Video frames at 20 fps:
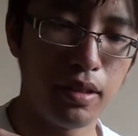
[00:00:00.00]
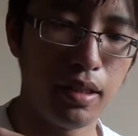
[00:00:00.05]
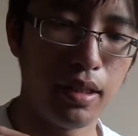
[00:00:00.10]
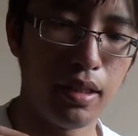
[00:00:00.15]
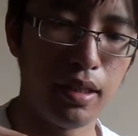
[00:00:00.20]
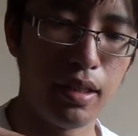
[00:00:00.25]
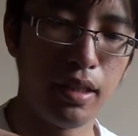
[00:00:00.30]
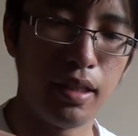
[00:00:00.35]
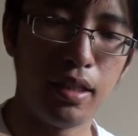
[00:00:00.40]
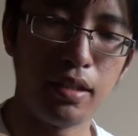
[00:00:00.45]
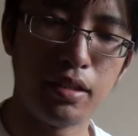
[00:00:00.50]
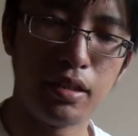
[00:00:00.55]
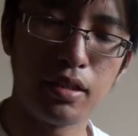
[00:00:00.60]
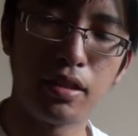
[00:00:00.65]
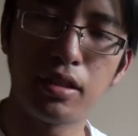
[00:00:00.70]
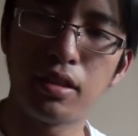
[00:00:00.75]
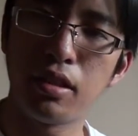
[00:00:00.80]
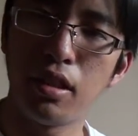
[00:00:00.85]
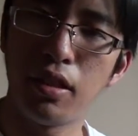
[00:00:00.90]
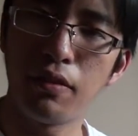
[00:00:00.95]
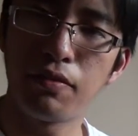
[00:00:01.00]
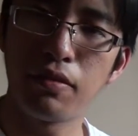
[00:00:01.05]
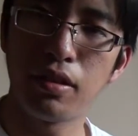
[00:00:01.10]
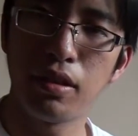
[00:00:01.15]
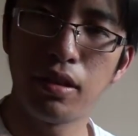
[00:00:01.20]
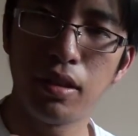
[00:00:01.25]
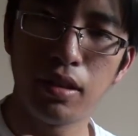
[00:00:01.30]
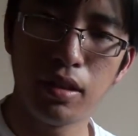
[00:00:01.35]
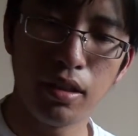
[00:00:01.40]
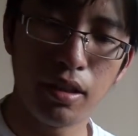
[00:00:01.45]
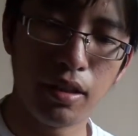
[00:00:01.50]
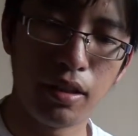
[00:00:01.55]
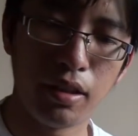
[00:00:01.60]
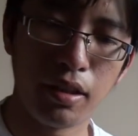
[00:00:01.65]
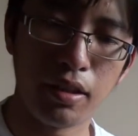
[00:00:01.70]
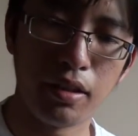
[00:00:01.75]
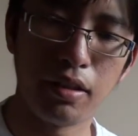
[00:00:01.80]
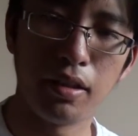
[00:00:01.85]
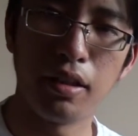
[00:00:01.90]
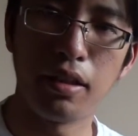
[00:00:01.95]
It's a soft,
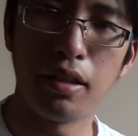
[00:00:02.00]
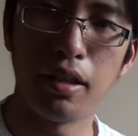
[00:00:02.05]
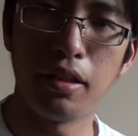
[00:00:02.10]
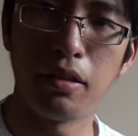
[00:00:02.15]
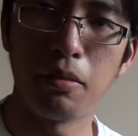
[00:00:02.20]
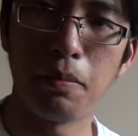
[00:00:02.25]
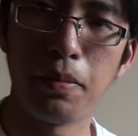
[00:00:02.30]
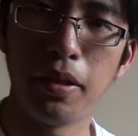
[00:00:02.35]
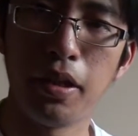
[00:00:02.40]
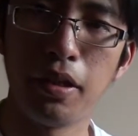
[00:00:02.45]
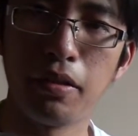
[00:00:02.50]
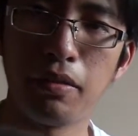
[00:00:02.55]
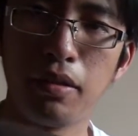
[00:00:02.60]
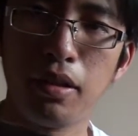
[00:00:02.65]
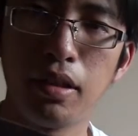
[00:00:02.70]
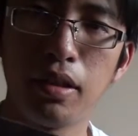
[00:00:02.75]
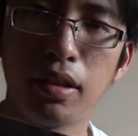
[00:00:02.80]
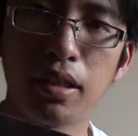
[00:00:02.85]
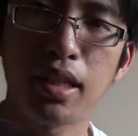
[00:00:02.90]
thin leather belt.